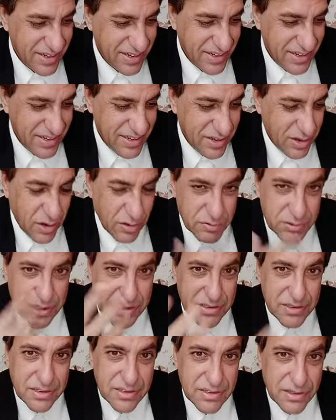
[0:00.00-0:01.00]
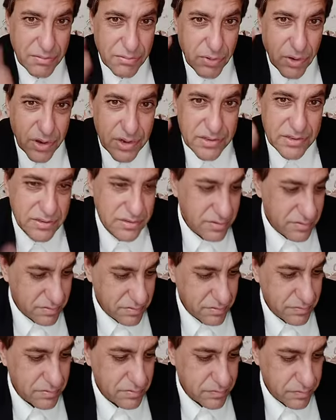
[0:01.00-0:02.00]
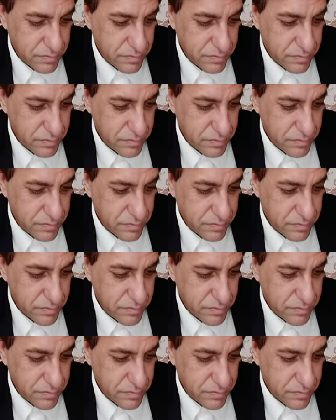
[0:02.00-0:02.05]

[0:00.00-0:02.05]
of jesus the boss hmm?